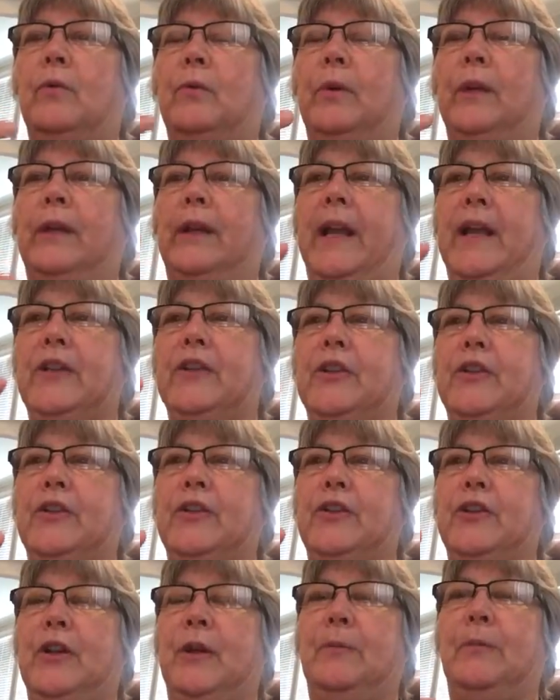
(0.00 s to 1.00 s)

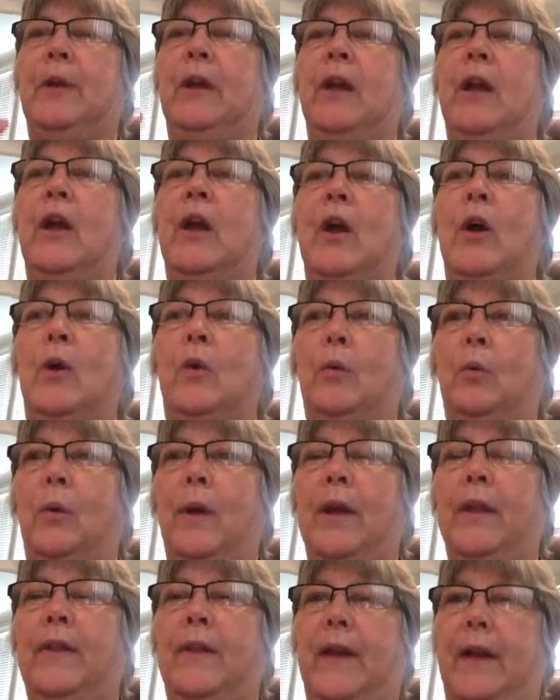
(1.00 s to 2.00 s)
relationship
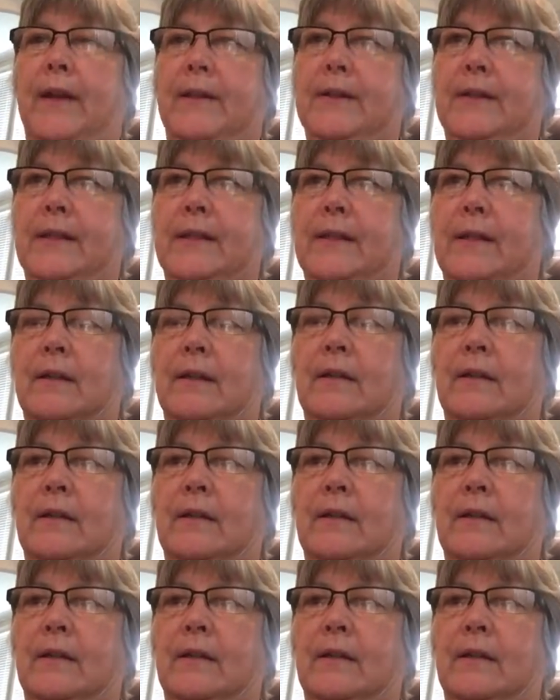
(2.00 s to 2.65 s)
with us.